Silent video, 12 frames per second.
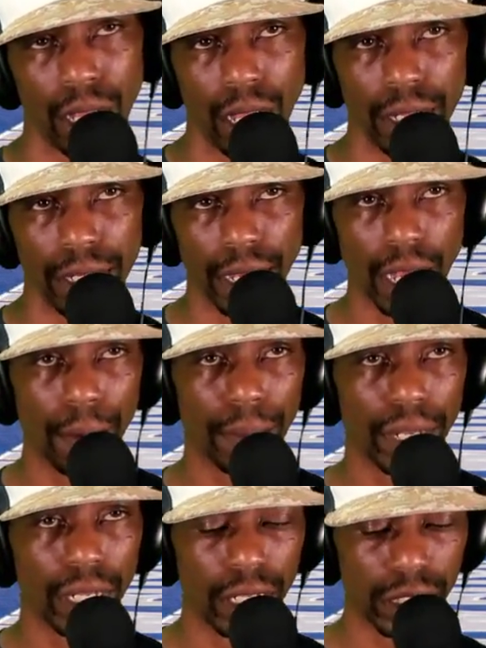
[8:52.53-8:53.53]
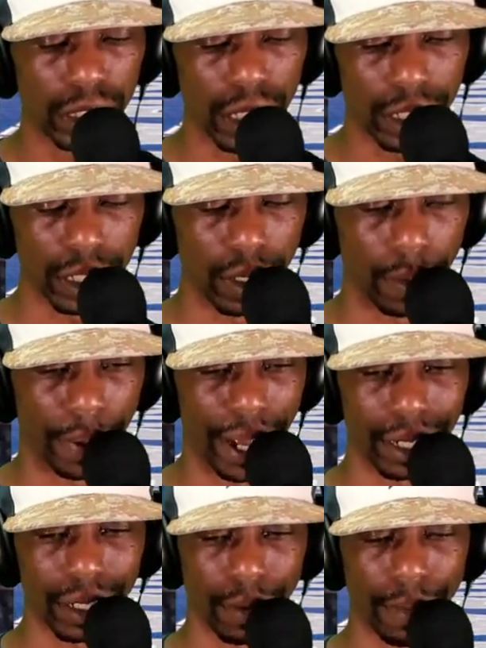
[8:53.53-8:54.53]
Yeah, I mean, there's nothing to
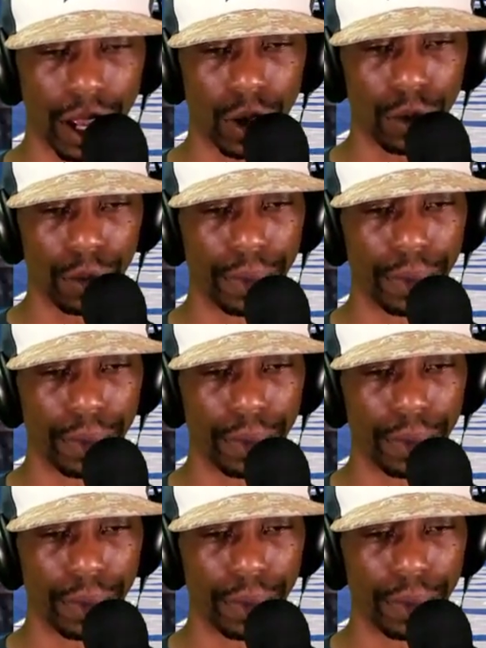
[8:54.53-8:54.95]
panic about,